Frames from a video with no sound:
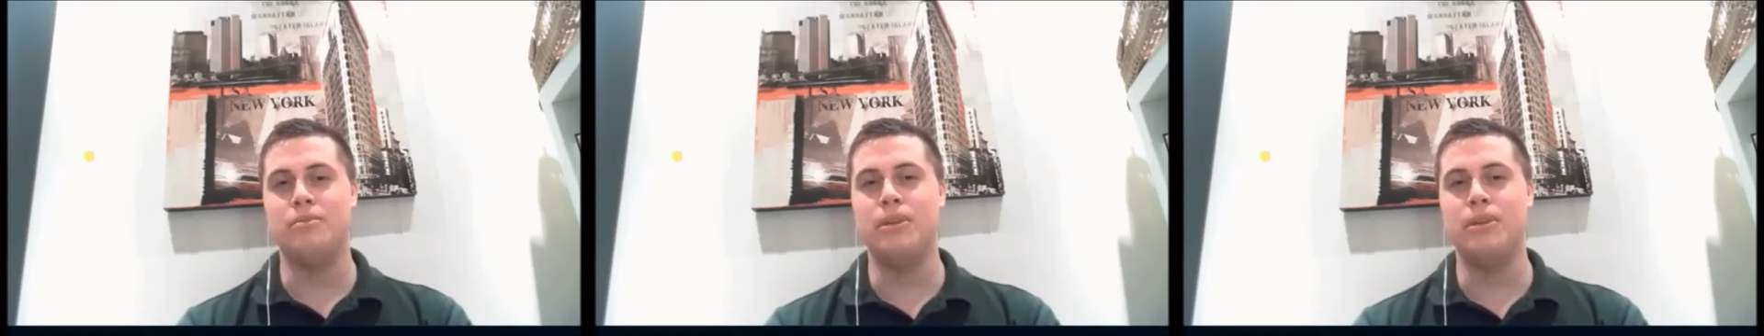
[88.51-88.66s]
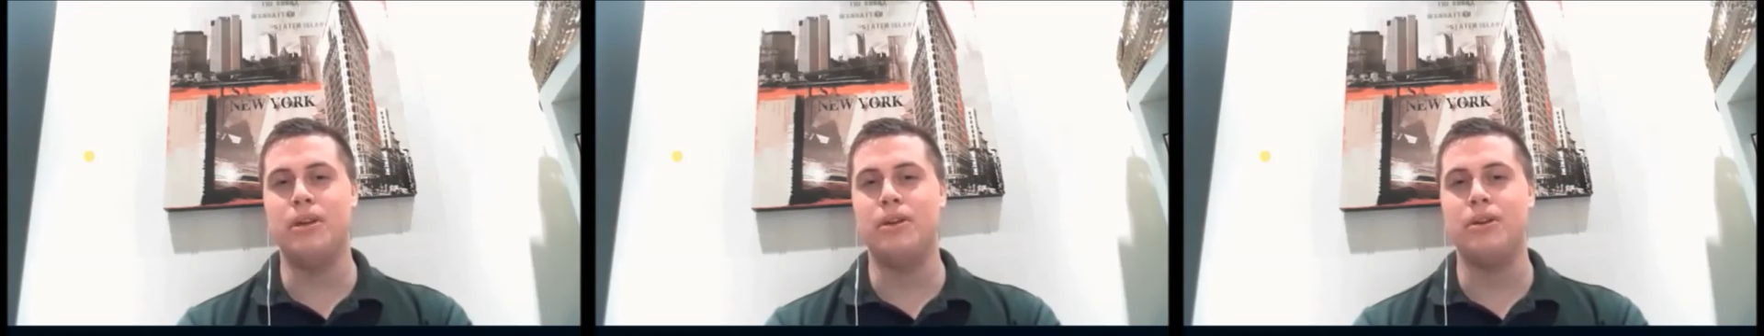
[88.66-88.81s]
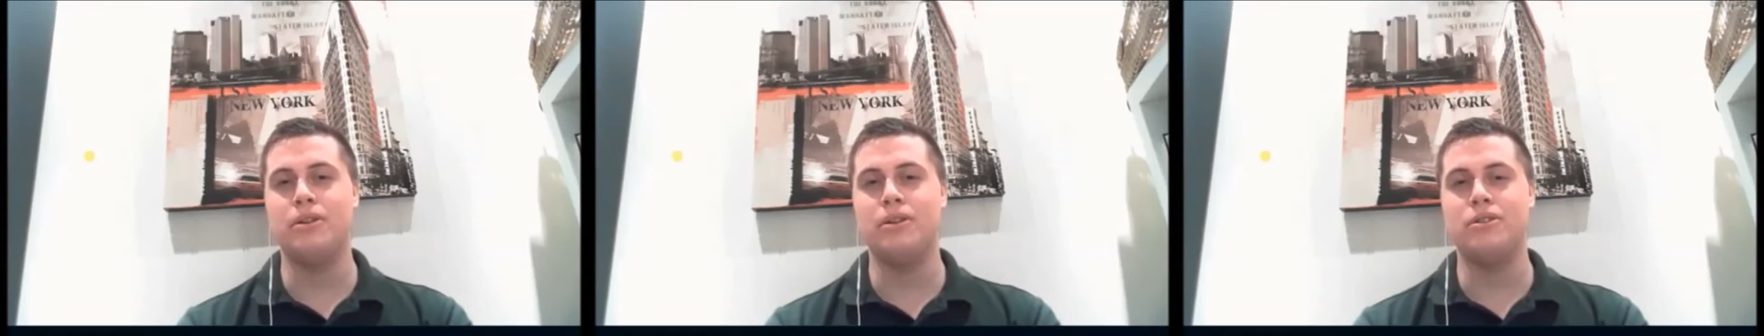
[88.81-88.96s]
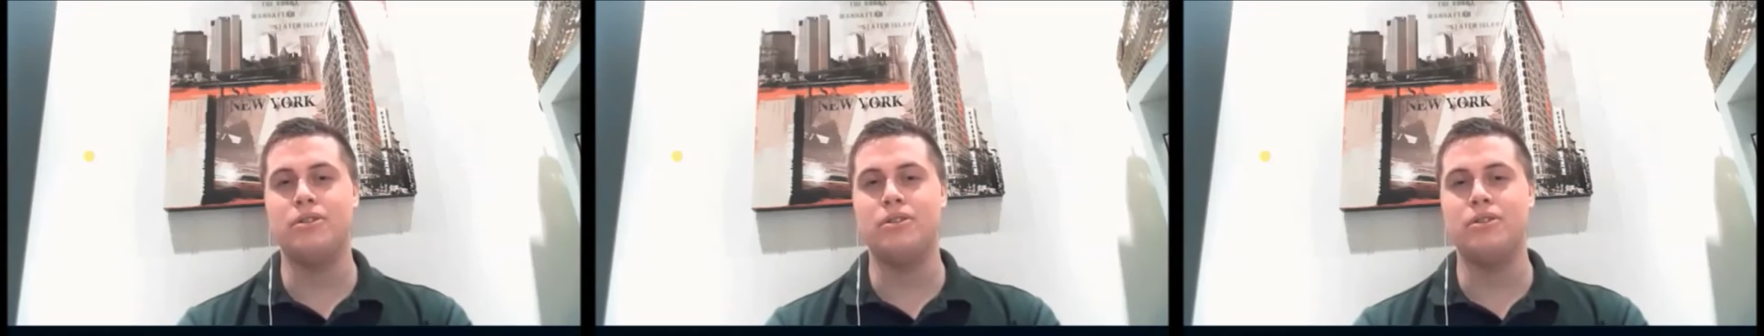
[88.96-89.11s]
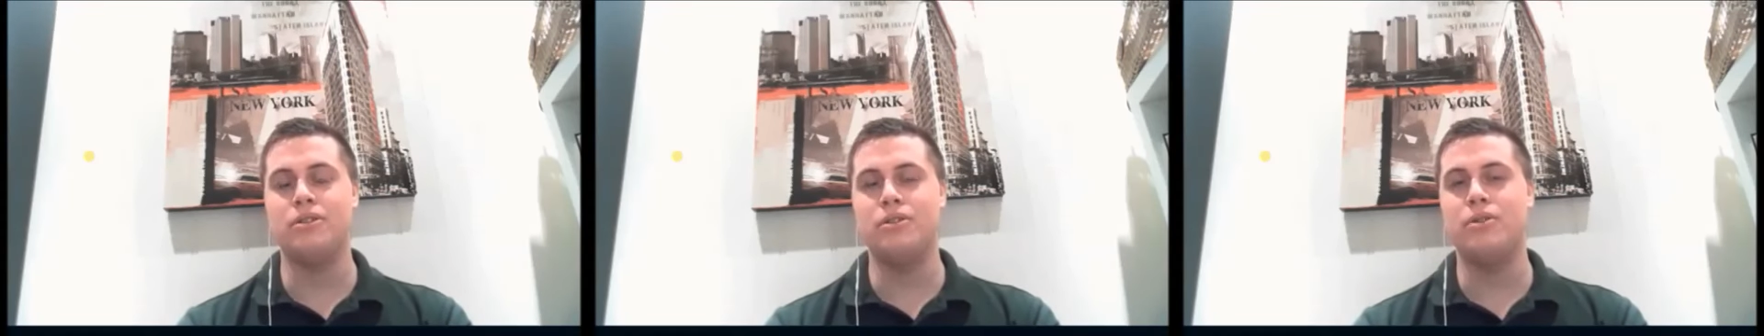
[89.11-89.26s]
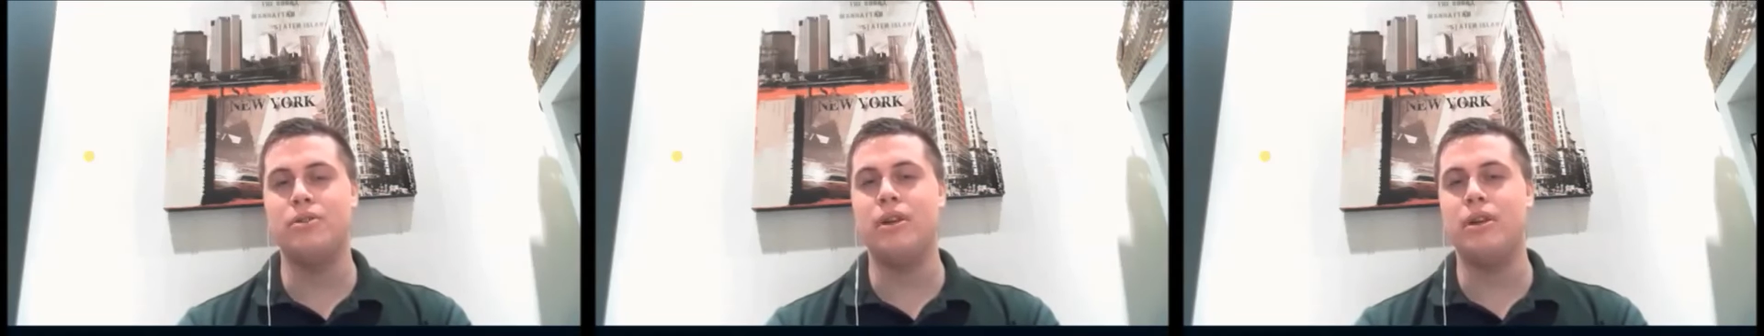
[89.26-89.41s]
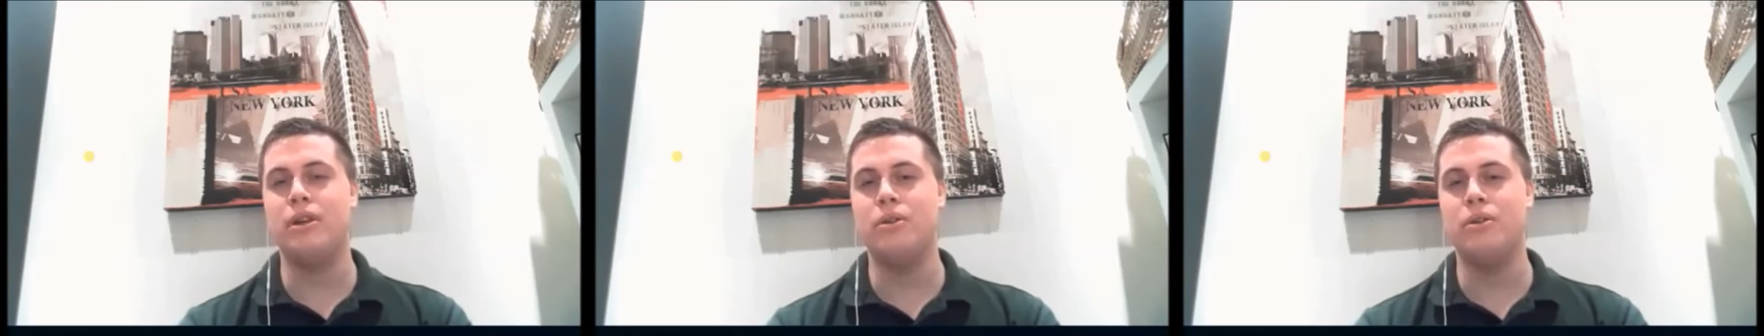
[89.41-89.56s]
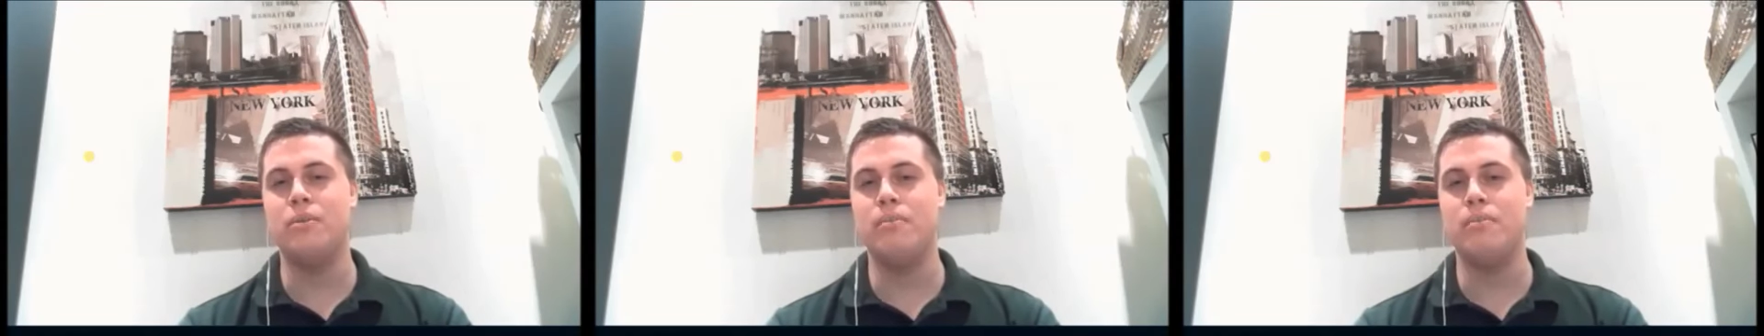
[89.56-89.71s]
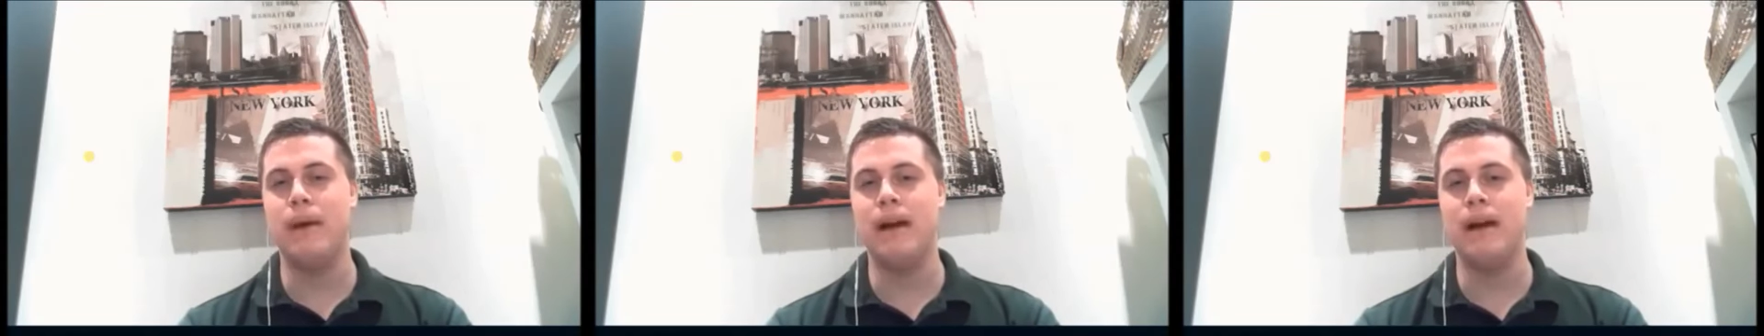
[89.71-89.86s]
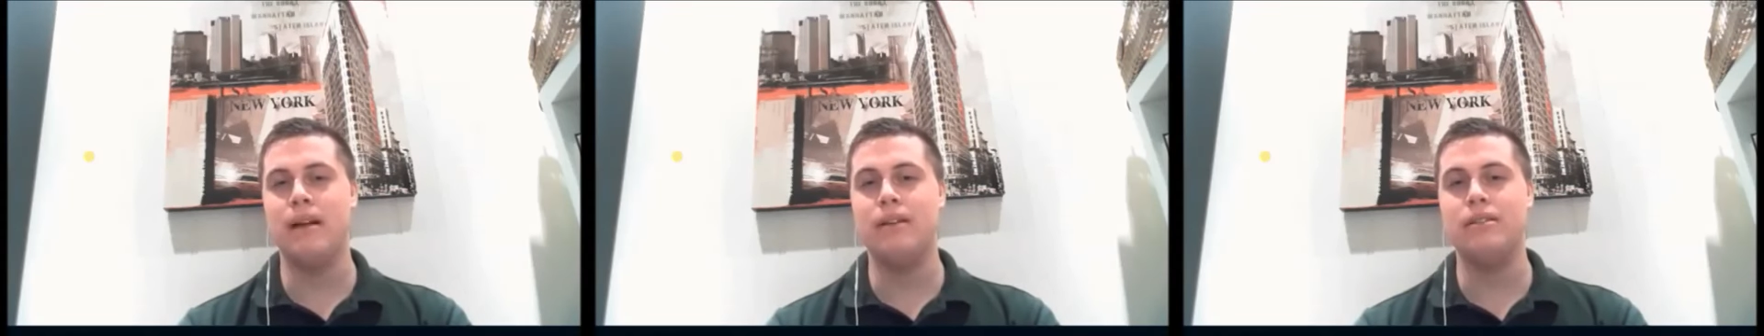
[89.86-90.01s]
because you can look
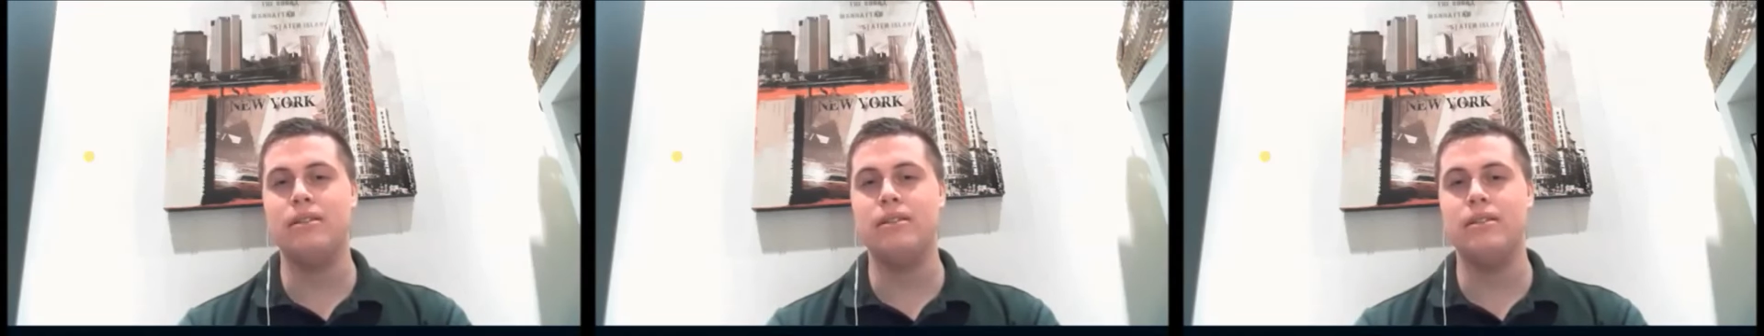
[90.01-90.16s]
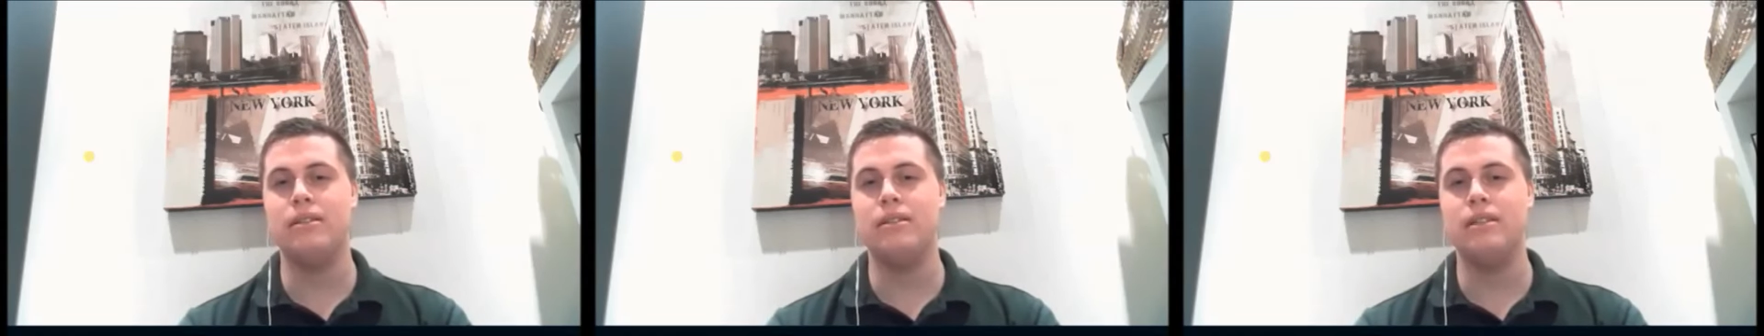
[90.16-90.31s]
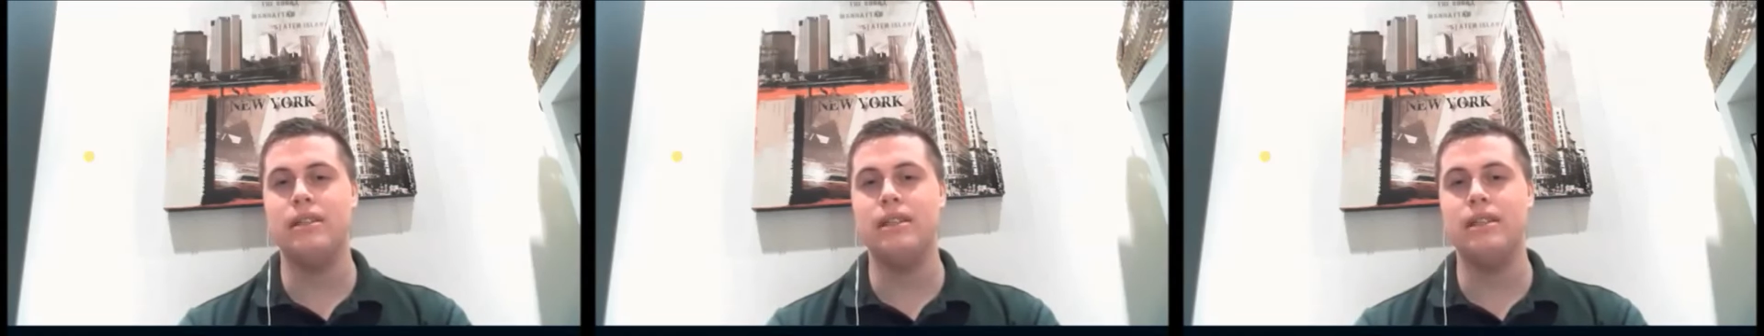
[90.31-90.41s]
back